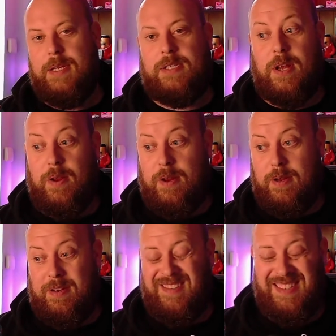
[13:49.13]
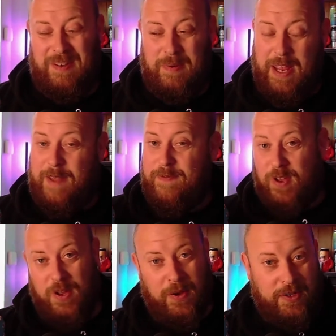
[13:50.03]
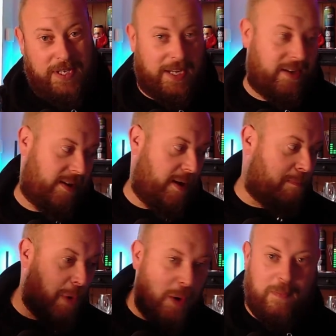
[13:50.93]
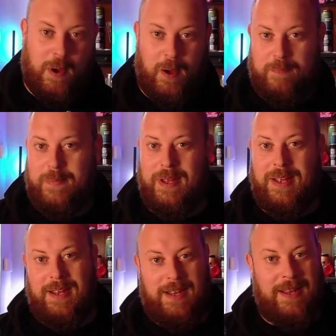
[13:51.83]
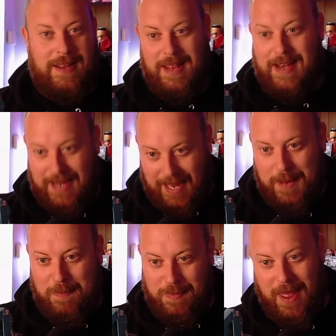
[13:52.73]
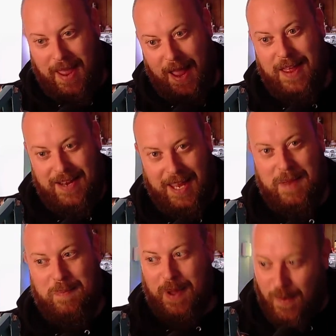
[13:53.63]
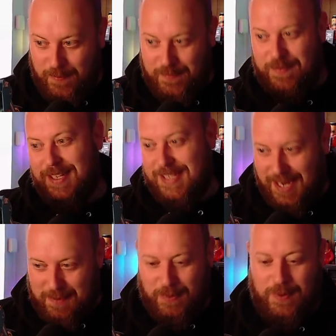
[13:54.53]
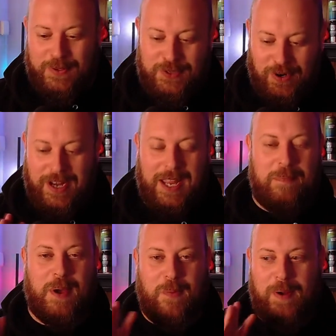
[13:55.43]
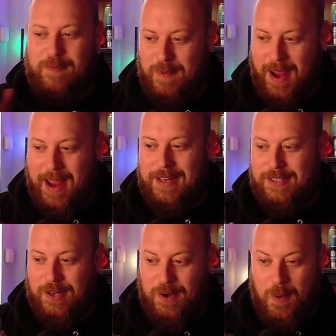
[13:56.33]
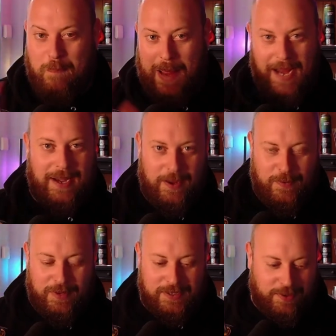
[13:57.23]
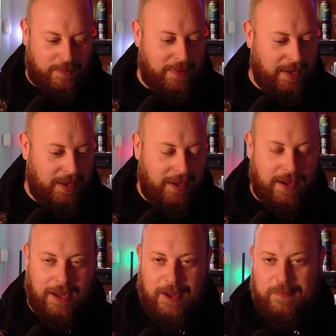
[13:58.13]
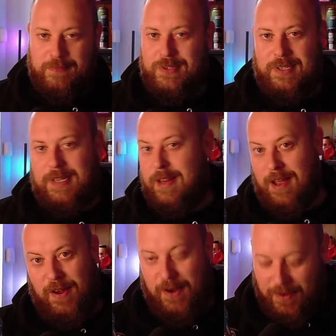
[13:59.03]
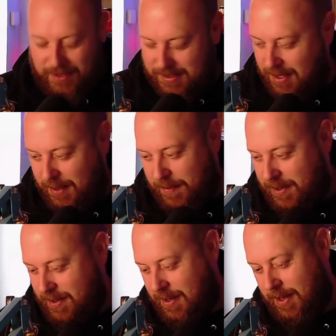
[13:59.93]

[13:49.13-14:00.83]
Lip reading: So if you're using a boom arm, then keep it off the table and try and keep it away from your hand so you're not banging it all the time. Just something I noticed anyway.